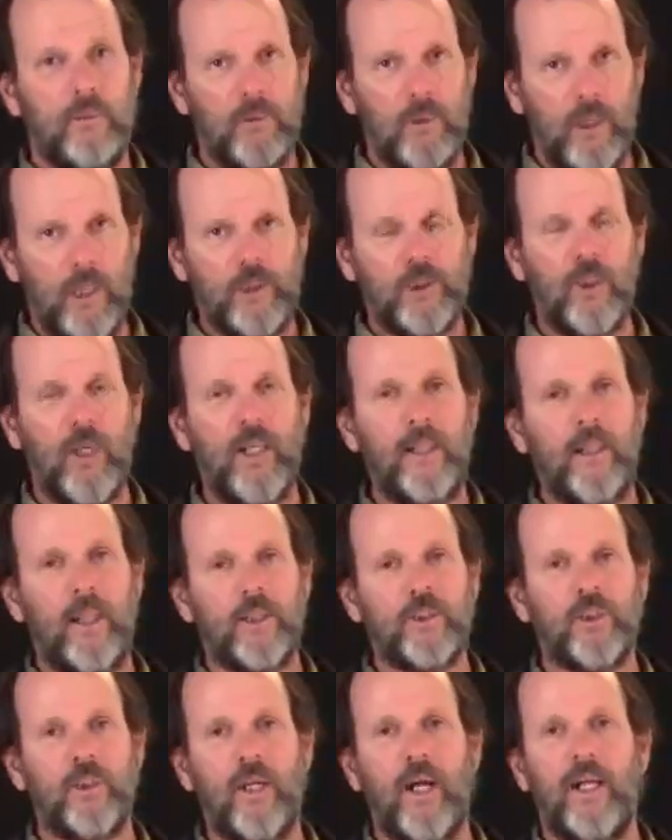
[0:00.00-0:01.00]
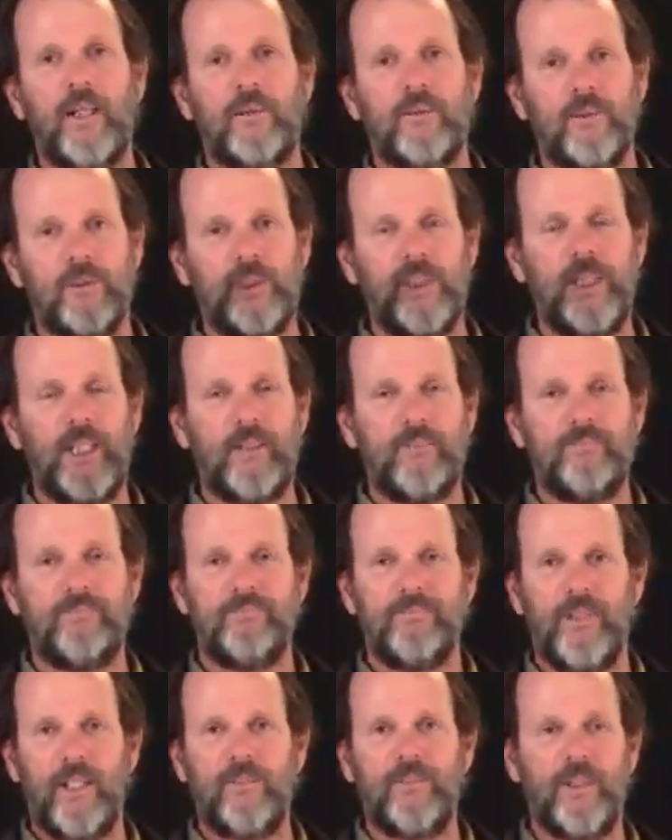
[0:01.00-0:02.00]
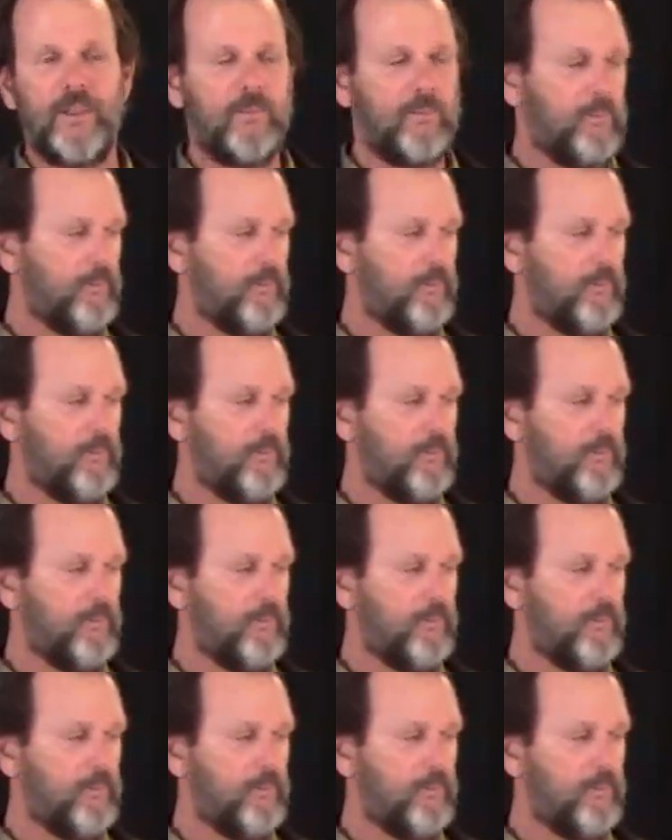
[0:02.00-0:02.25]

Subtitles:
8, lecture 9. See ya. Love you.